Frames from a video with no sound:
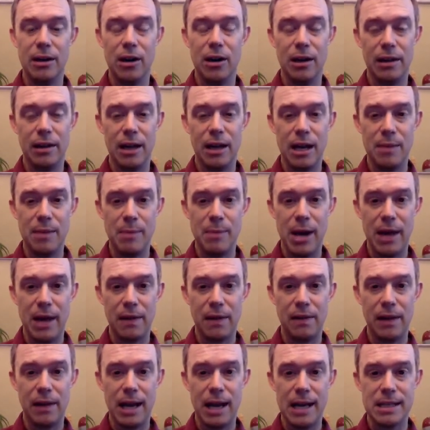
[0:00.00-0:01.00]
online
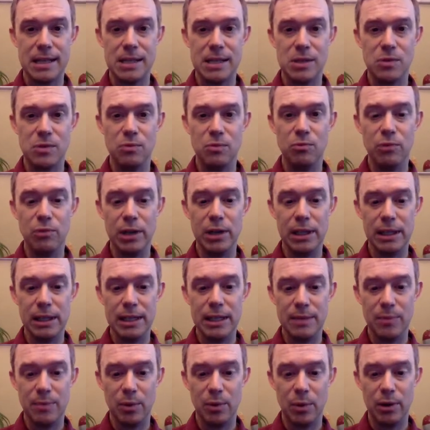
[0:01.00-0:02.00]
math class is really
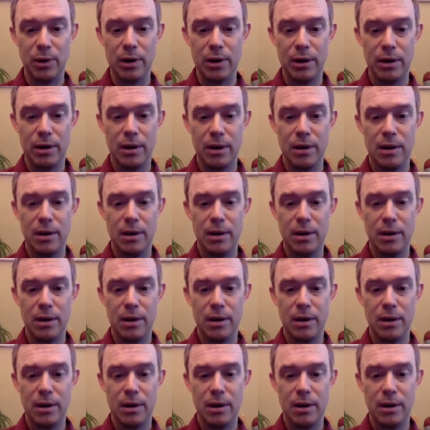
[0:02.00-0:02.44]
important